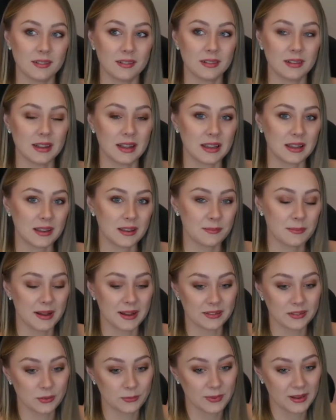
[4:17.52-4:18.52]
like
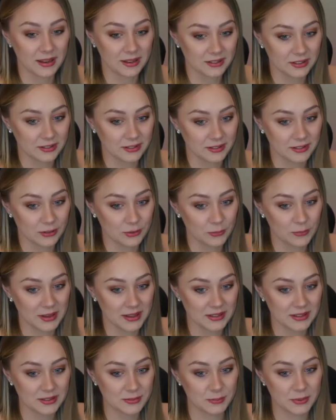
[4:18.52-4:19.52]
masturbation so
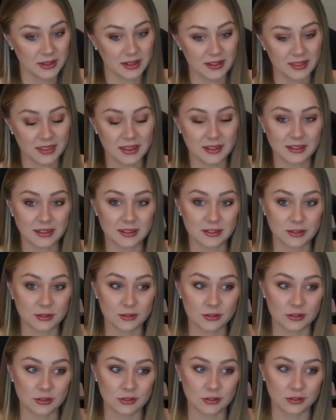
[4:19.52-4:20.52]
much, but I think that you
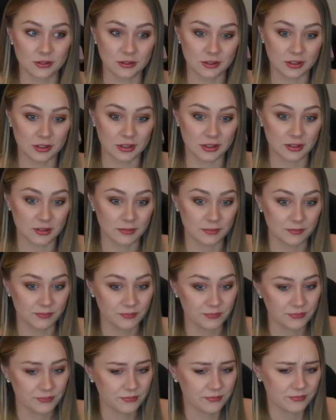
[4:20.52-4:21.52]
should uh,
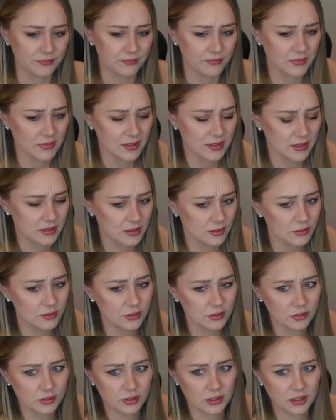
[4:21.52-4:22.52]
you
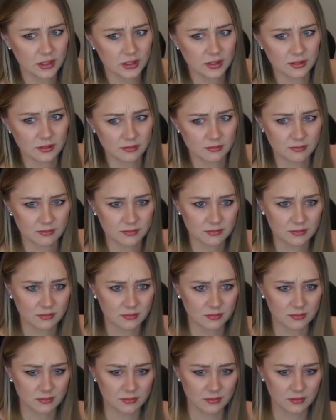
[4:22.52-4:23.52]
should uh,
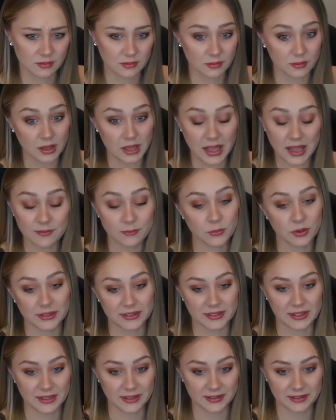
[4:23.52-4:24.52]
have more
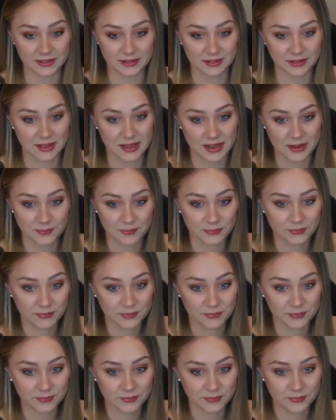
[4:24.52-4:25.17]
sex. Yeah.